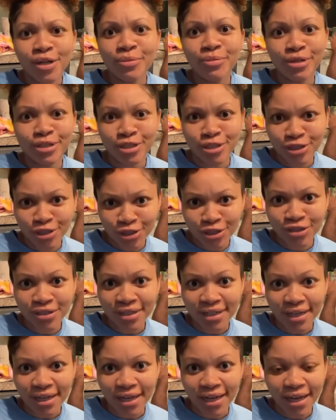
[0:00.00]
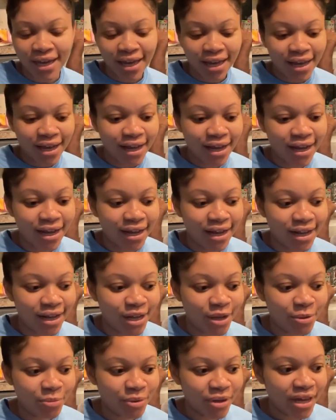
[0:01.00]
surely.
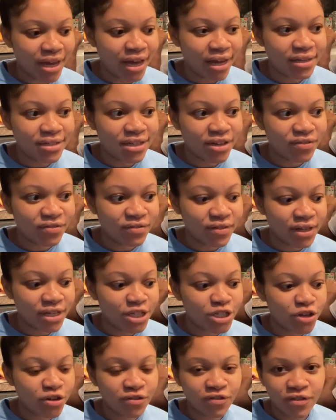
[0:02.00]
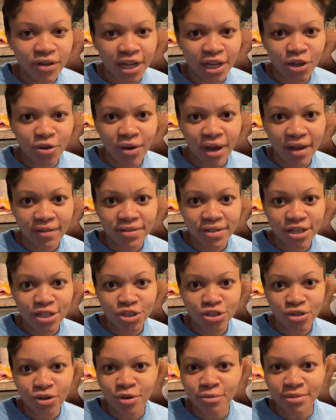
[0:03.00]
But yeah, definitely don't feel like you have to get
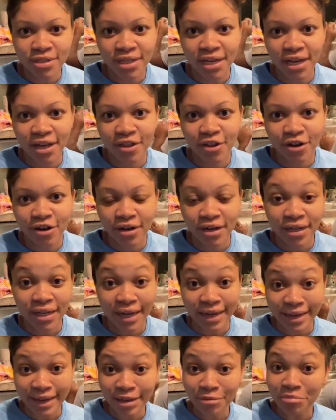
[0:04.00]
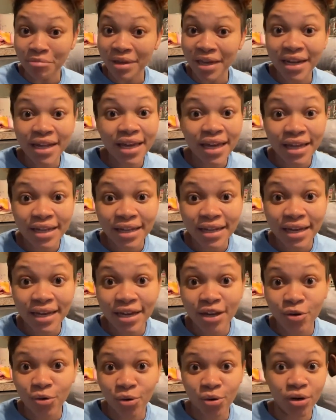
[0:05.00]
your home together like immediately,
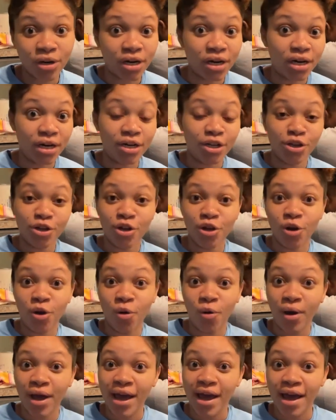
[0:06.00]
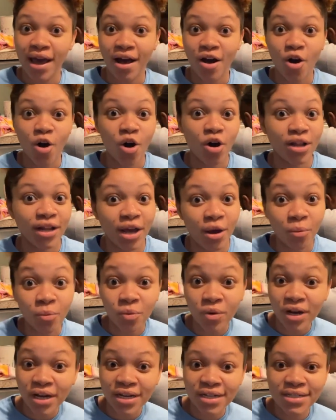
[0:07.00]
or, you know, all at
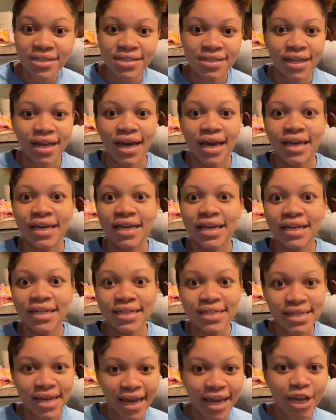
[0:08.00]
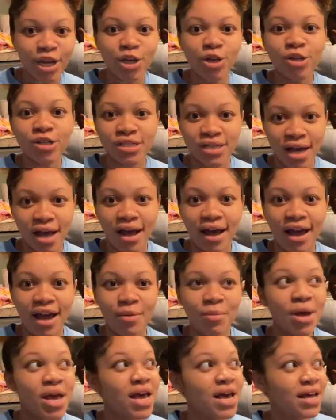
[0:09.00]
once. Like, take your time.
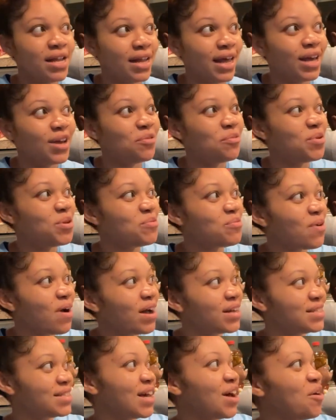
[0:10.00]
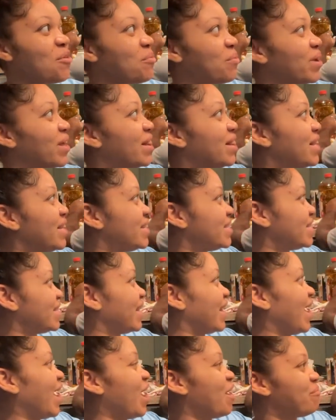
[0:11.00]
Like, we rocked out with these
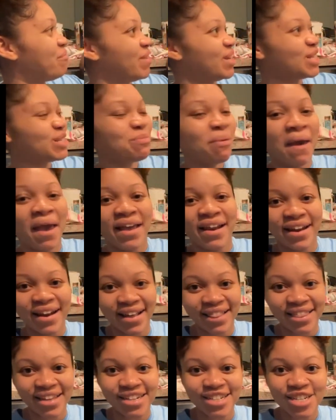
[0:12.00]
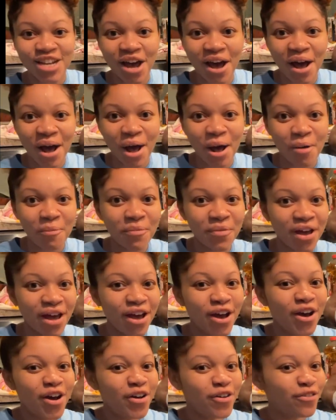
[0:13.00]
cabinets painted at the top
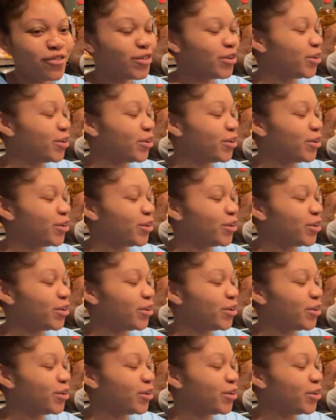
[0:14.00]
for a